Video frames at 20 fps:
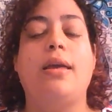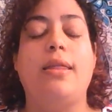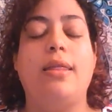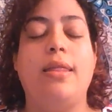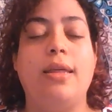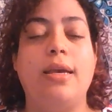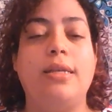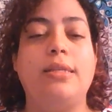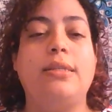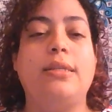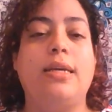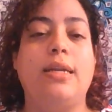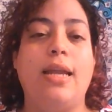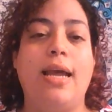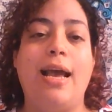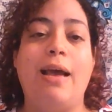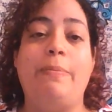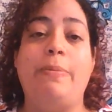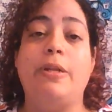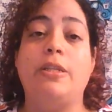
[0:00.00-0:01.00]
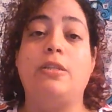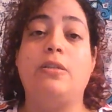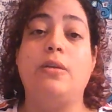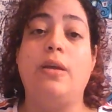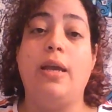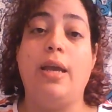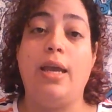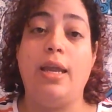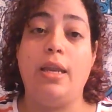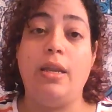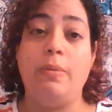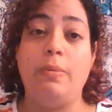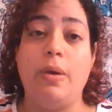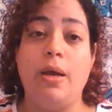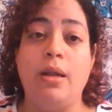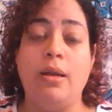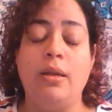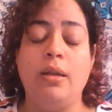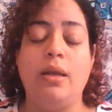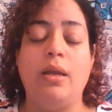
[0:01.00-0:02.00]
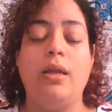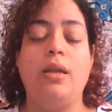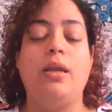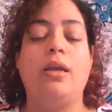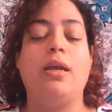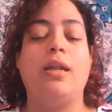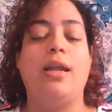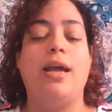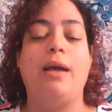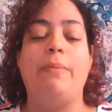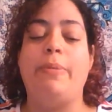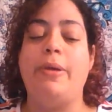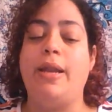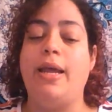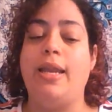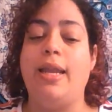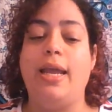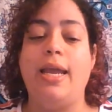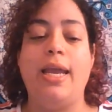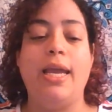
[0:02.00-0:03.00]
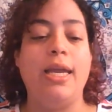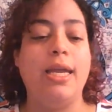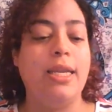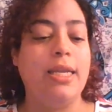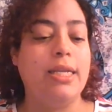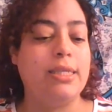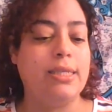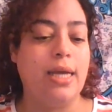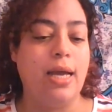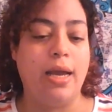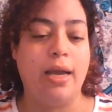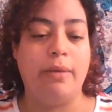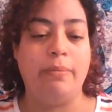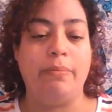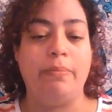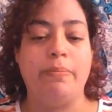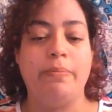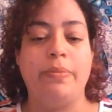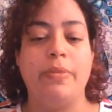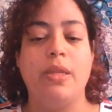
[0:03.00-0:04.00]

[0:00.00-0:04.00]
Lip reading: This can happen to anyone, and it can happen at any time.